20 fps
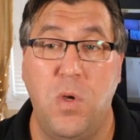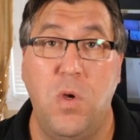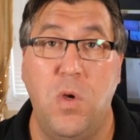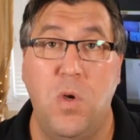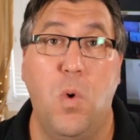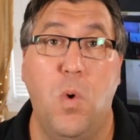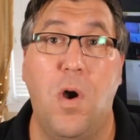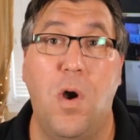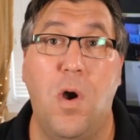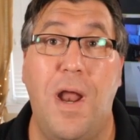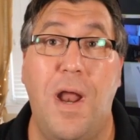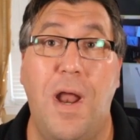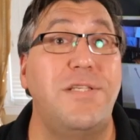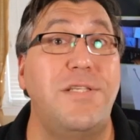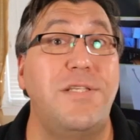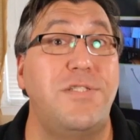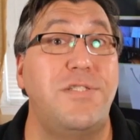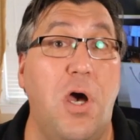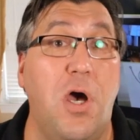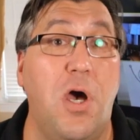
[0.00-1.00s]
Or
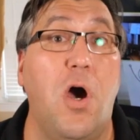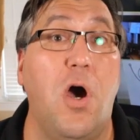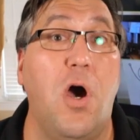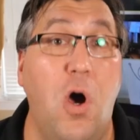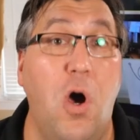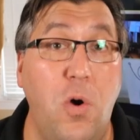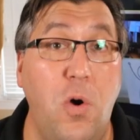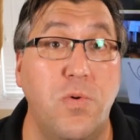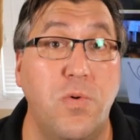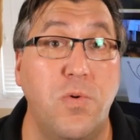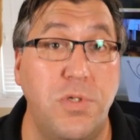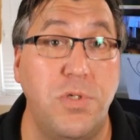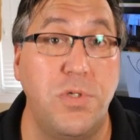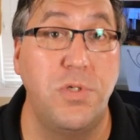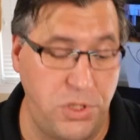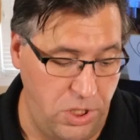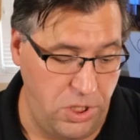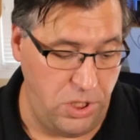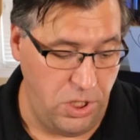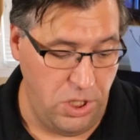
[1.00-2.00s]
as the
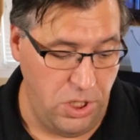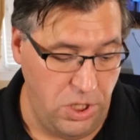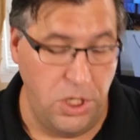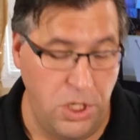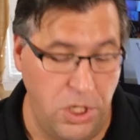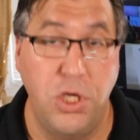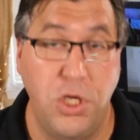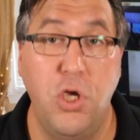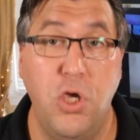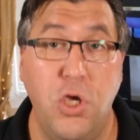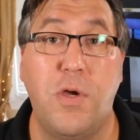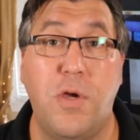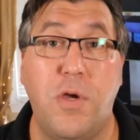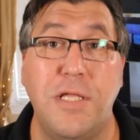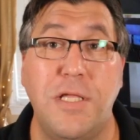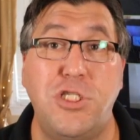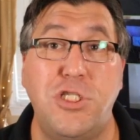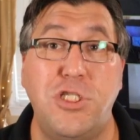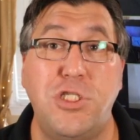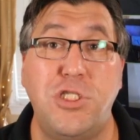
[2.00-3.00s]
host, you
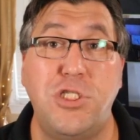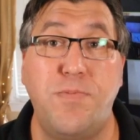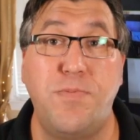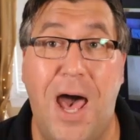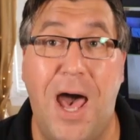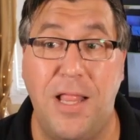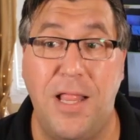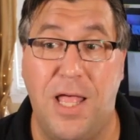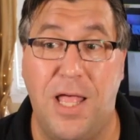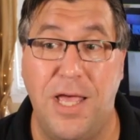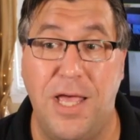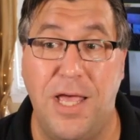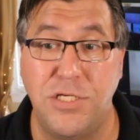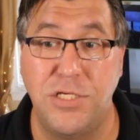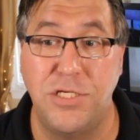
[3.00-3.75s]
can spotlight.